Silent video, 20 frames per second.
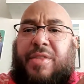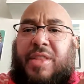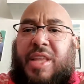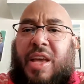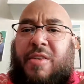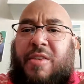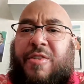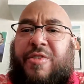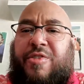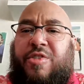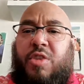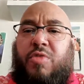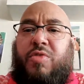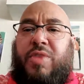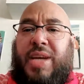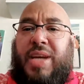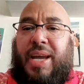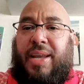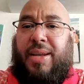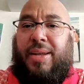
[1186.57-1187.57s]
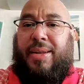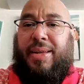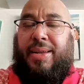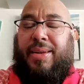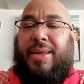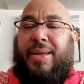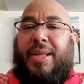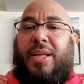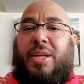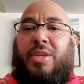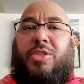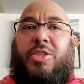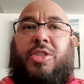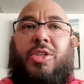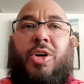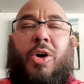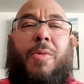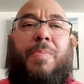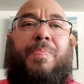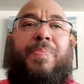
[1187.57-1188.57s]
infuriated. And
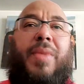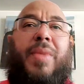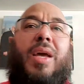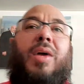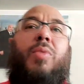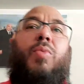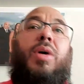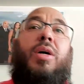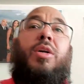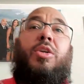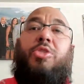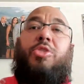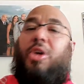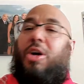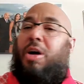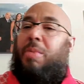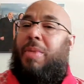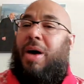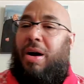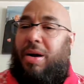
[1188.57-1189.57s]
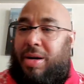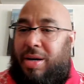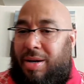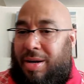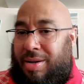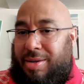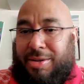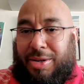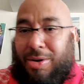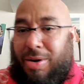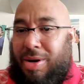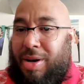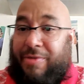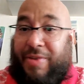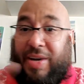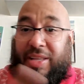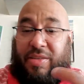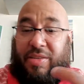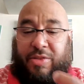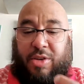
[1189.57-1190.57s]
so we're going to talk about
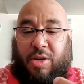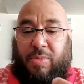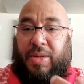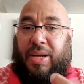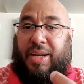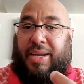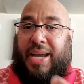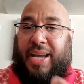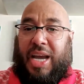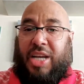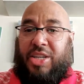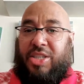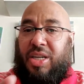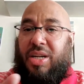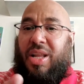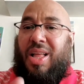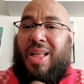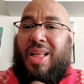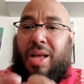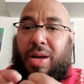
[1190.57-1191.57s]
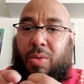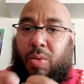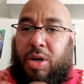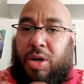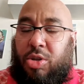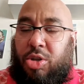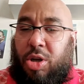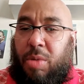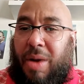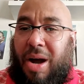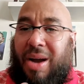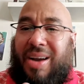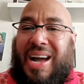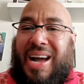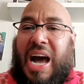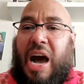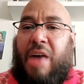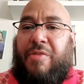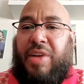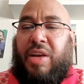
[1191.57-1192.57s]
effective communication. We're going to talk about
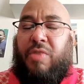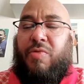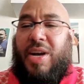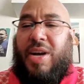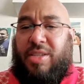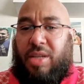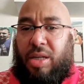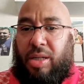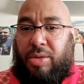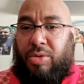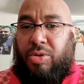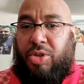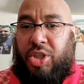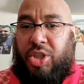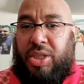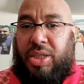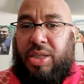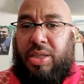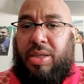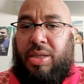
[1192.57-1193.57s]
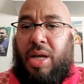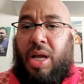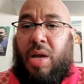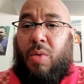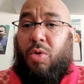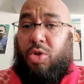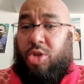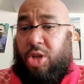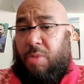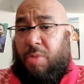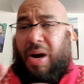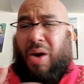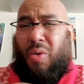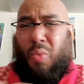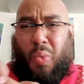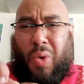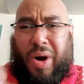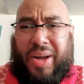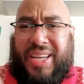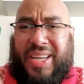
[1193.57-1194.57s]
conflict resolution. We'll talk
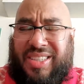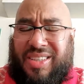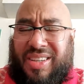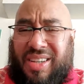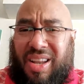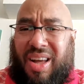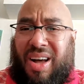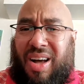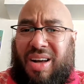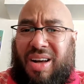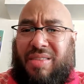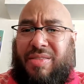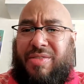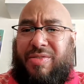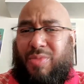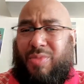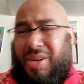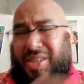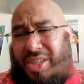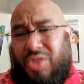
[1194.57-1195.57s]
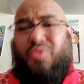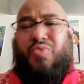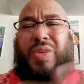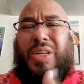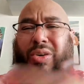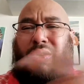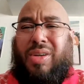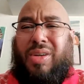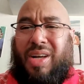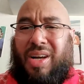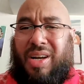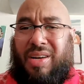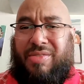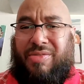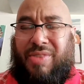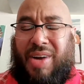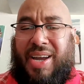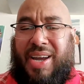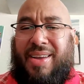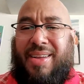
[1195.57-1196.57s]
about what is love, what is real love,
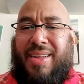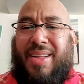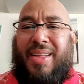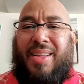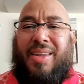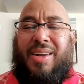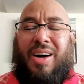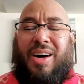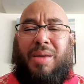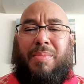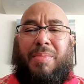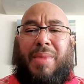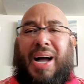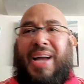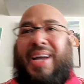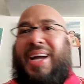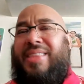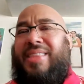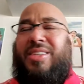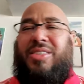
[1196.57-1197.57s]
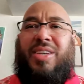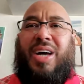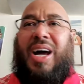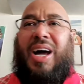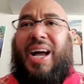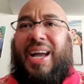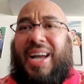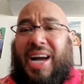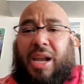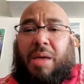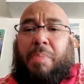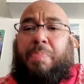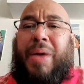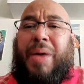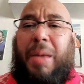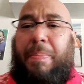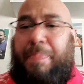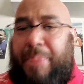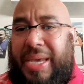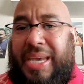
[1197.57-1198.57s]
right? I got a
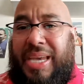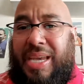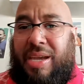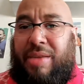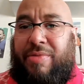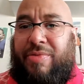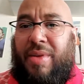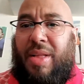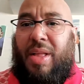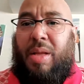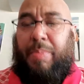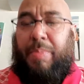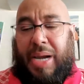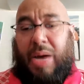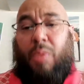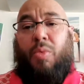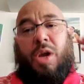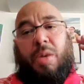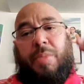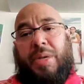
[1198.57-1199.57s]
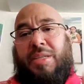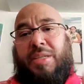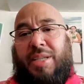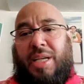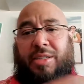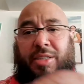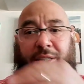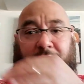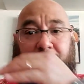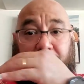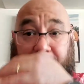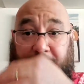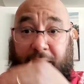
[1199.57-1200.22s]
pet peeve, but I want to be sensitive